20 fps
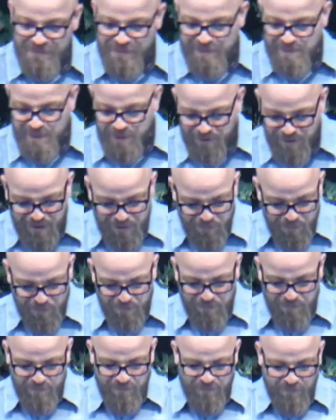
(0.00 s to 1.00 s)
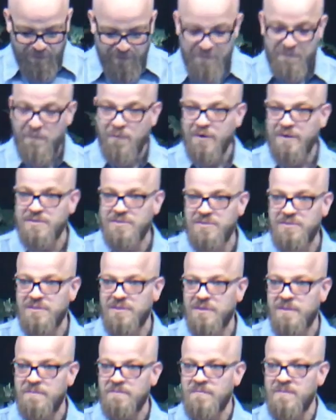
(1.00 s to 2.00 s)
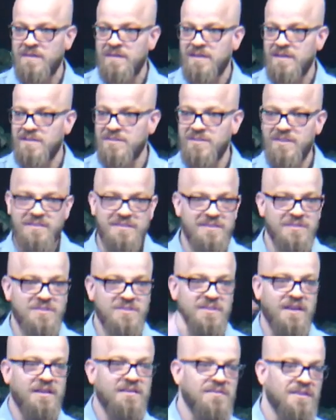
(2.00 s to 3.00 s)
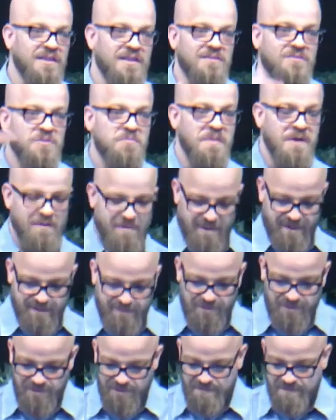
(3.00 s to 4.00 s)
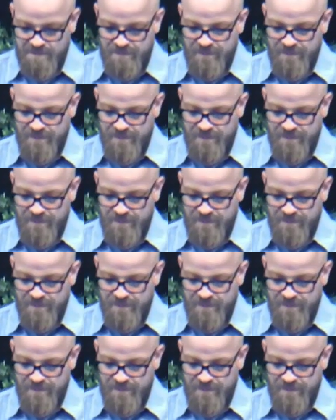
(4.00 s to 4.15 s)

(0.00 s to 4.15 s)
from your inward voice. It's like this cyclic experience.